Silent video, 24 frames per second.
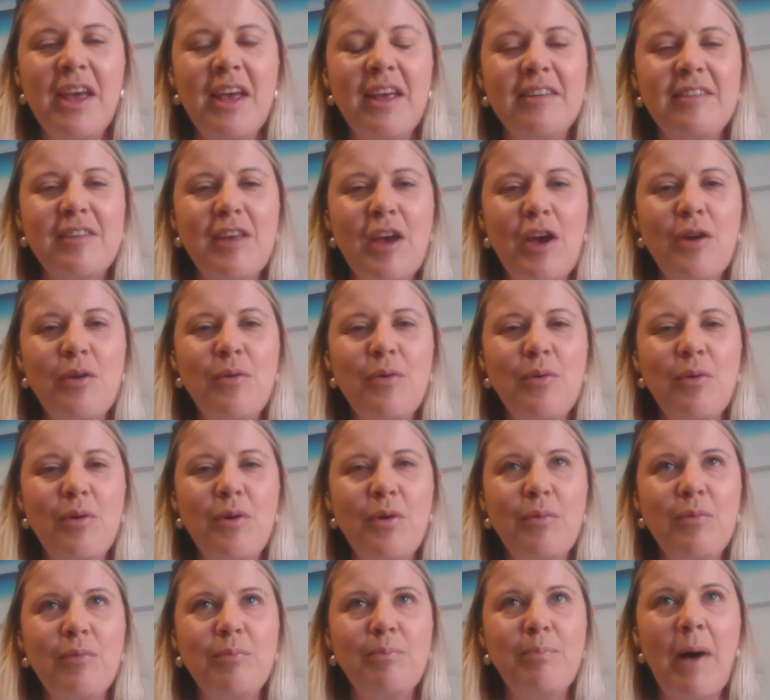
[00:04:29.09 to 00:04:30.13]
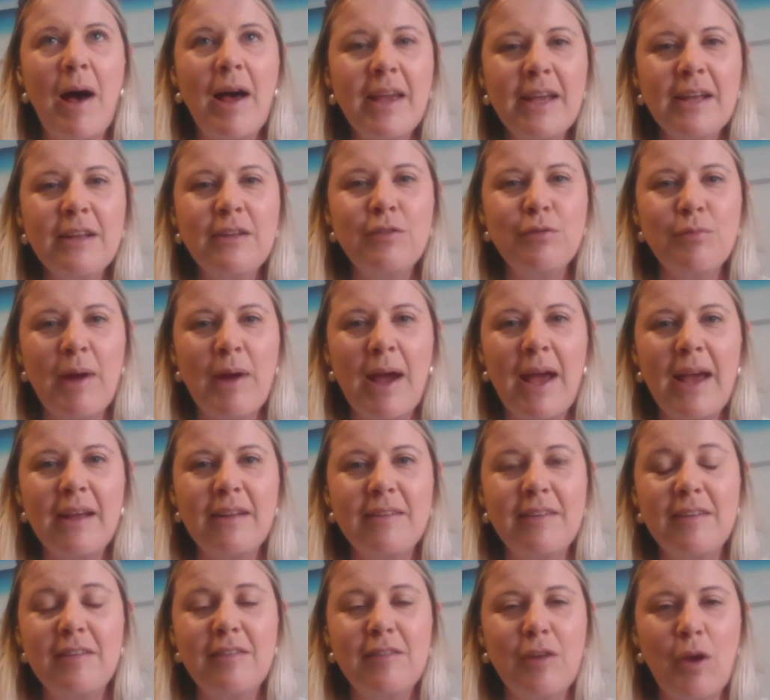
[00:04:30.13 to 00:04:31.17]
So buying
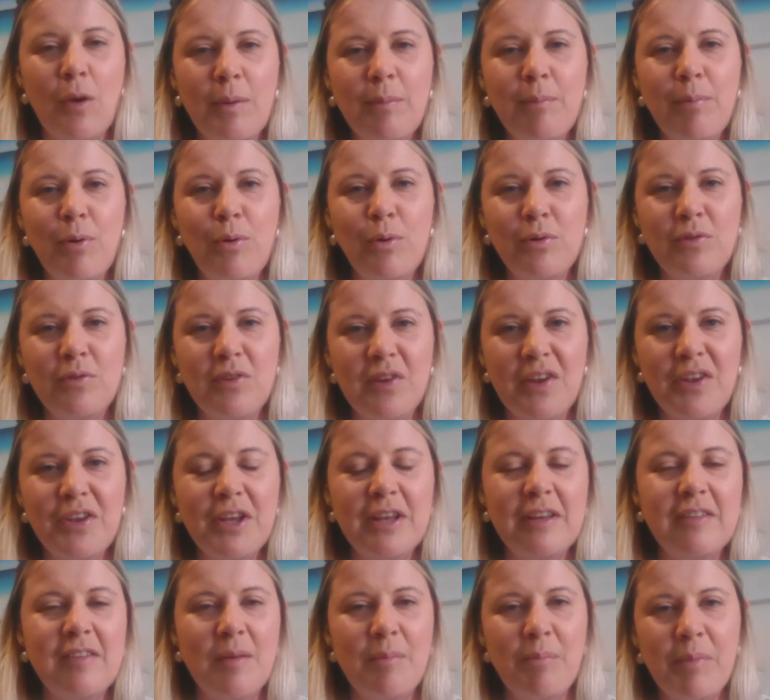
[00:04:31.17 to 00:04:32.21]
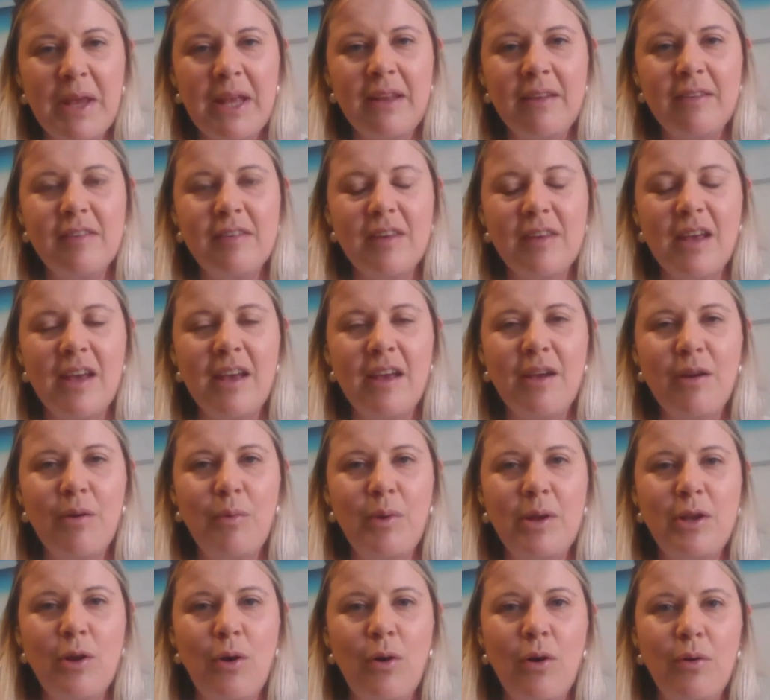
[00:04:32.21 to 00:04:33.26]
direct is so important because it means that
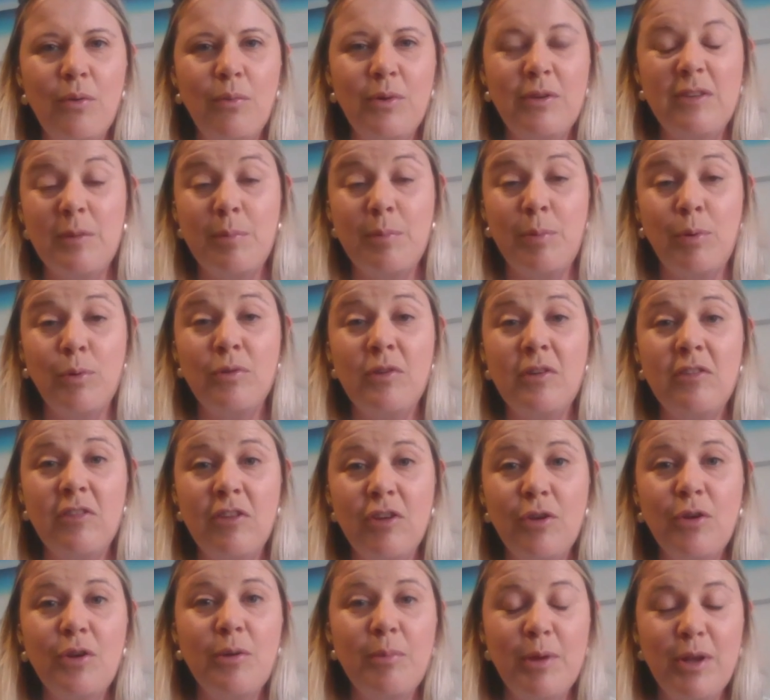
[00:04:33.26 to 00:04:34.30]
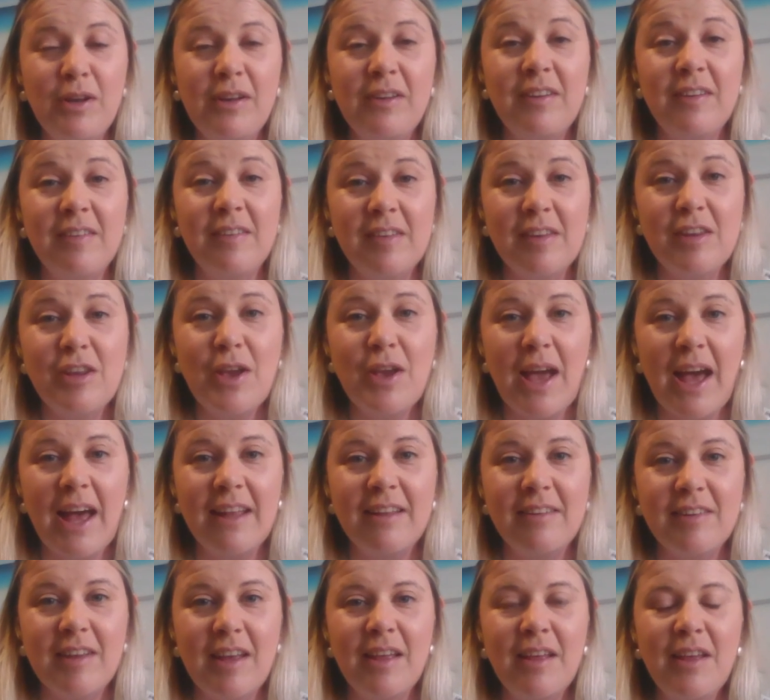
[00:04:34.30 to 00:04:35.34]
we're supporting two communities in
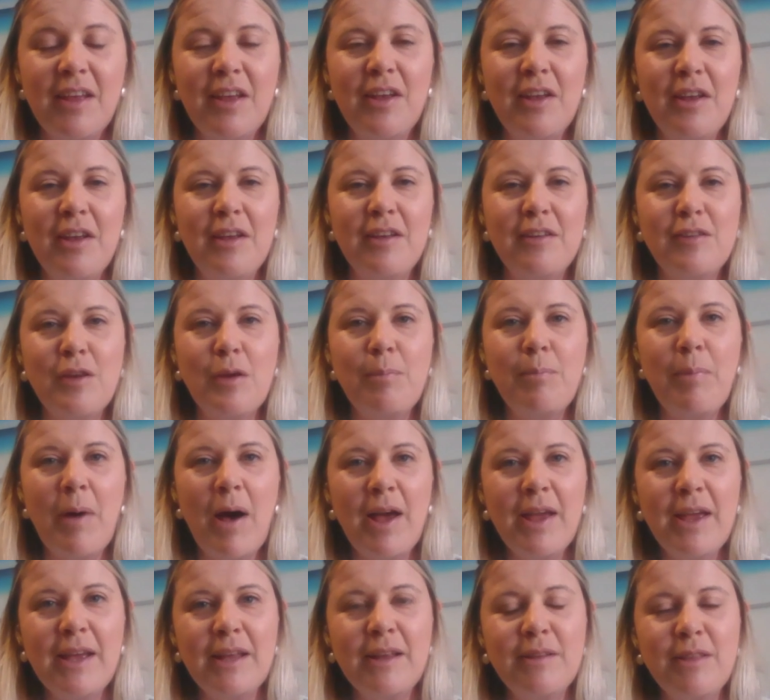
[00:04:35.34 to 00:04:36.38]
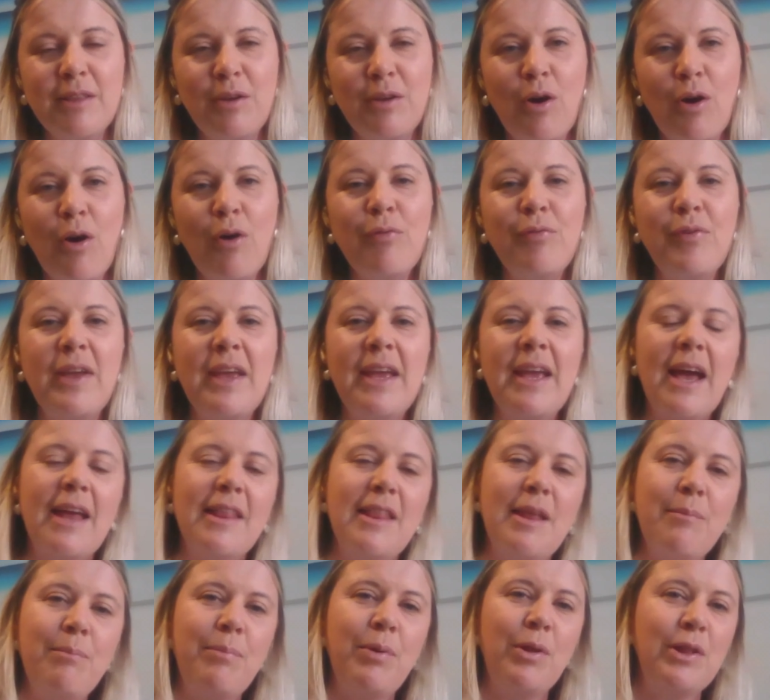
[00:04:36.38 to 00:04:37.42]
Uganda. So buying the coffee and
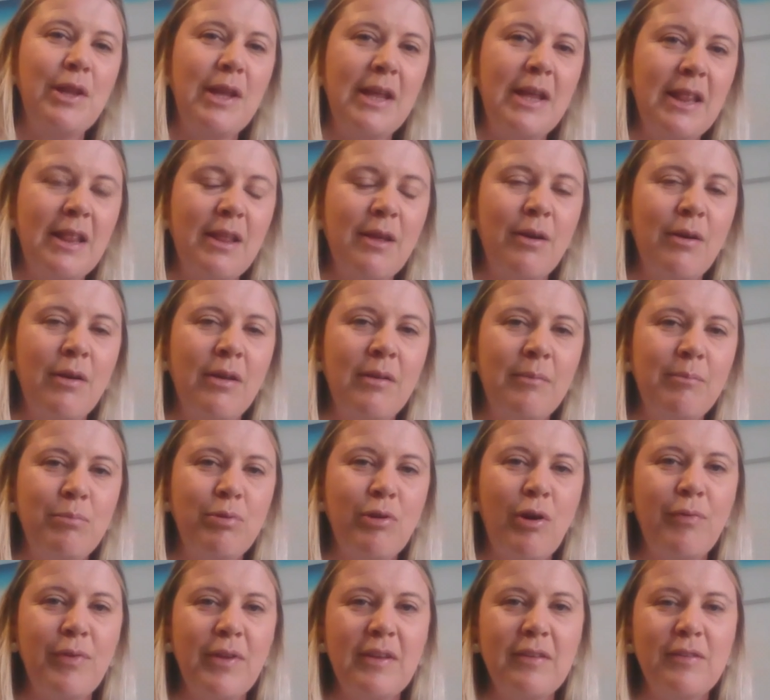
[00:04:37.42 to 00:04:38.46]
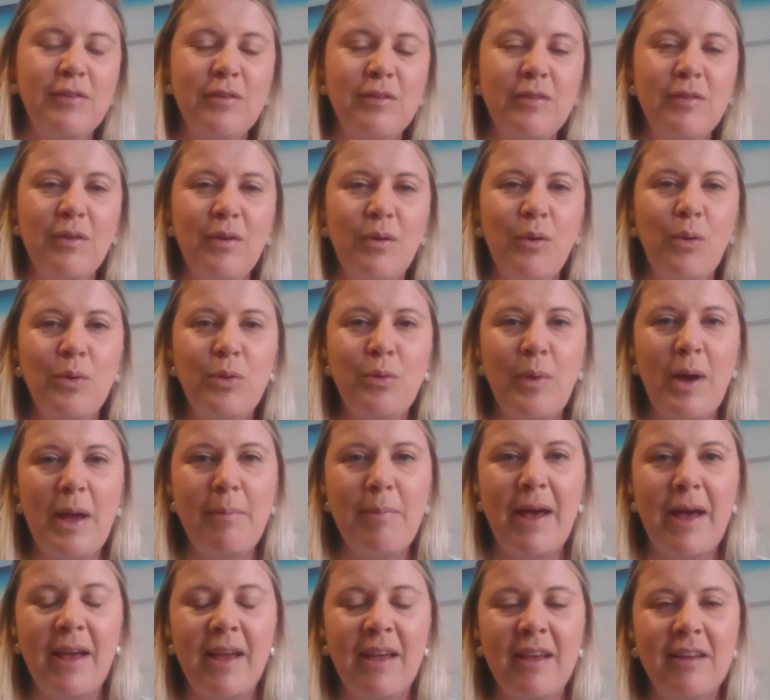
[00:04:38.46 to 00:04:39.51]
then pulling the profits all the way
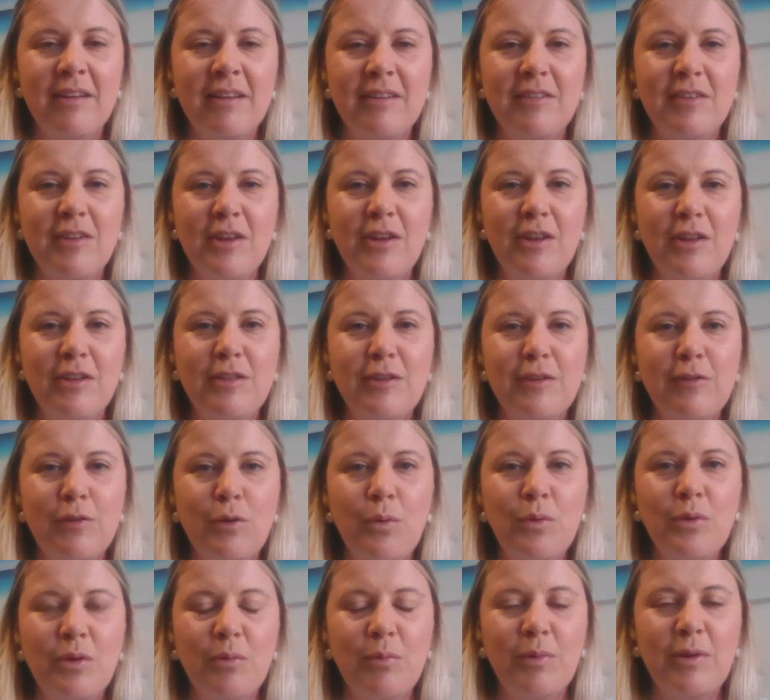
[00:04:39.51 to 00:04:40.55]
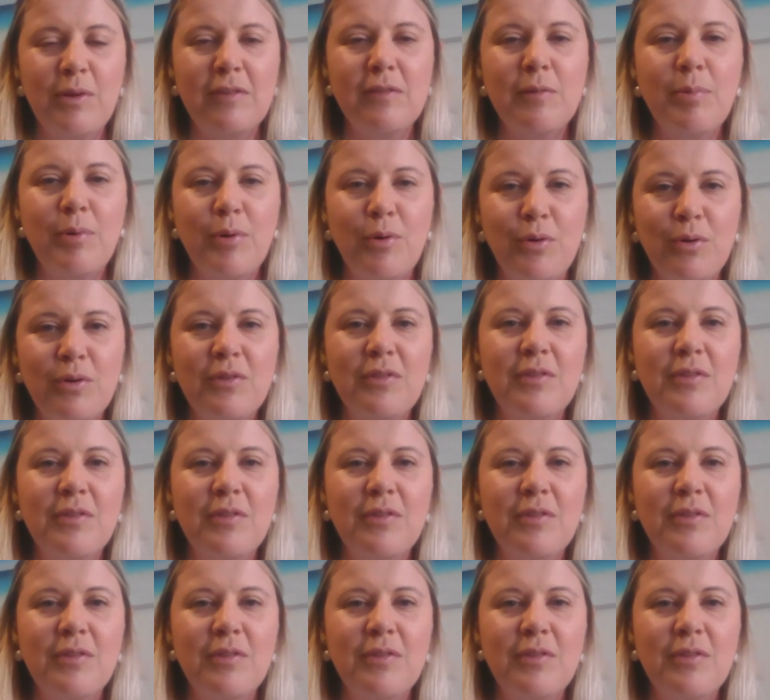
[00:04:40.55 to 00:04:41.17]
back to the school that we support.